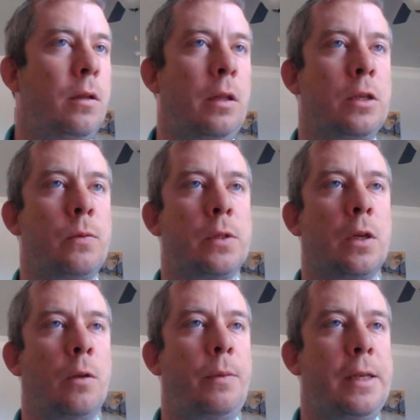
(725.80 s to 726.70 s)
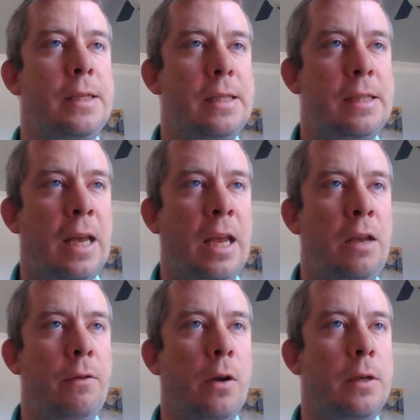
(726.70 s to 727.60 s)
this one's going to be
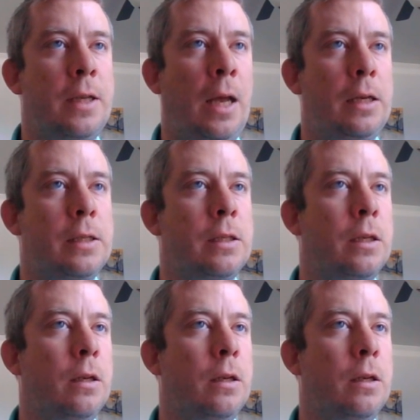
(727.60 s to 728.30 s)
save in our text.